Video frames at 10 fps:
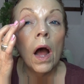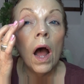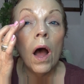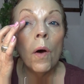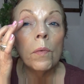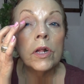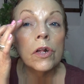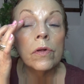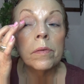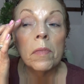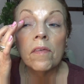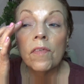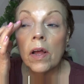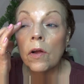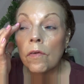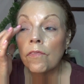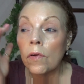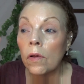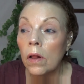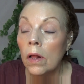I always use my finger
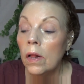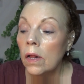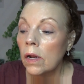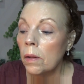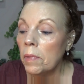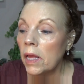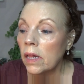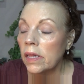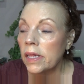for, let me get